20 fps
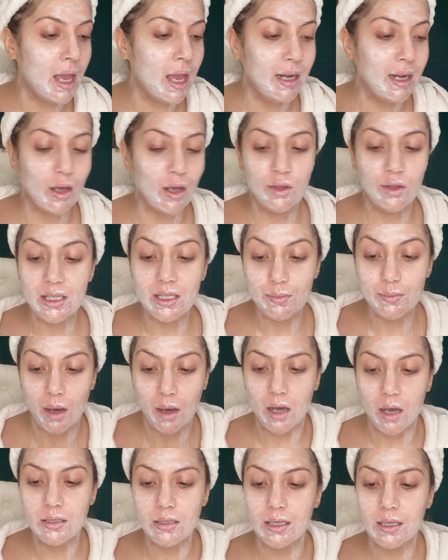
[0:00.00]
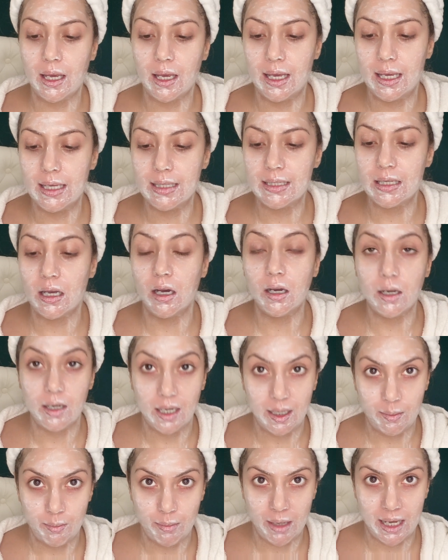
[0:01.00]
Now, this mask is a
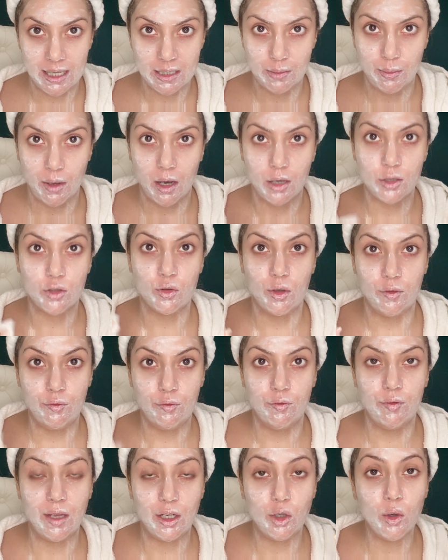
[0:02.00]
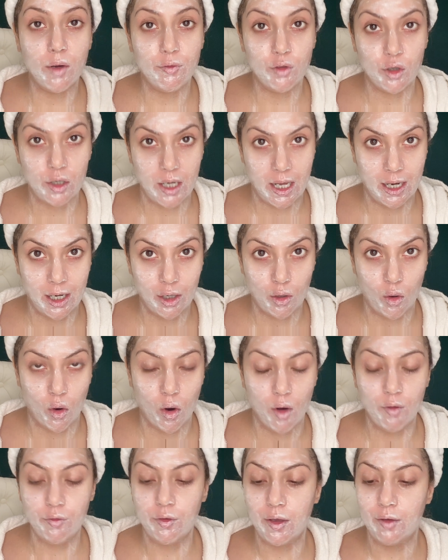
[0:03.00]
cream-based mask. So when you have to take it
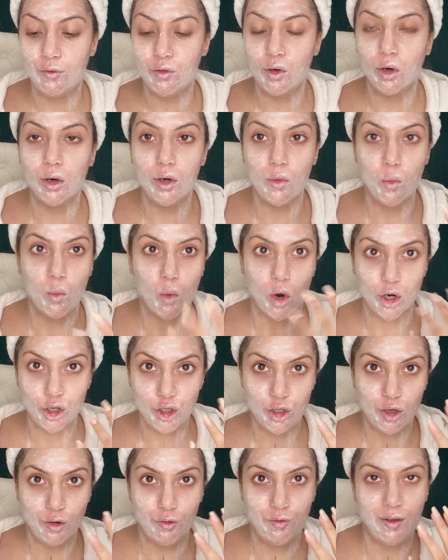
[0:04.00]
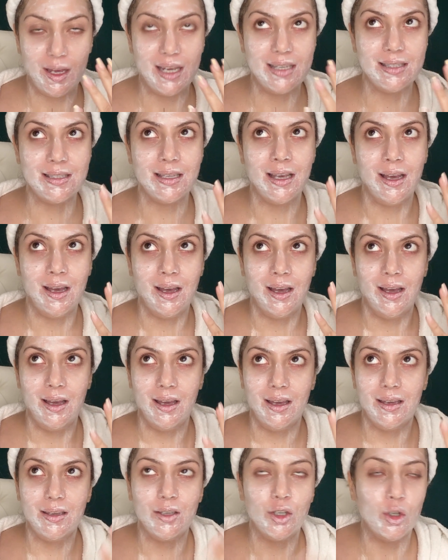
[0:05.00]
off, if you're going to wash your face,
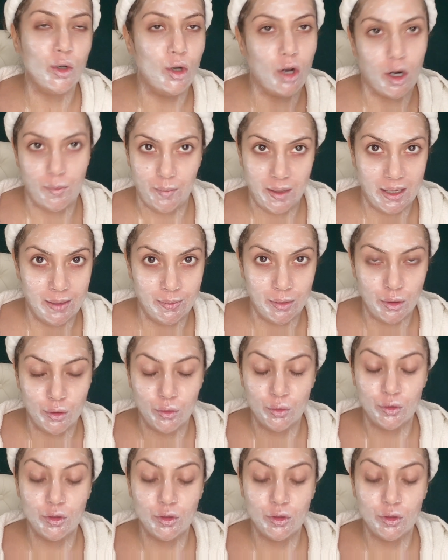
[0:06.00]
you'll not be able to.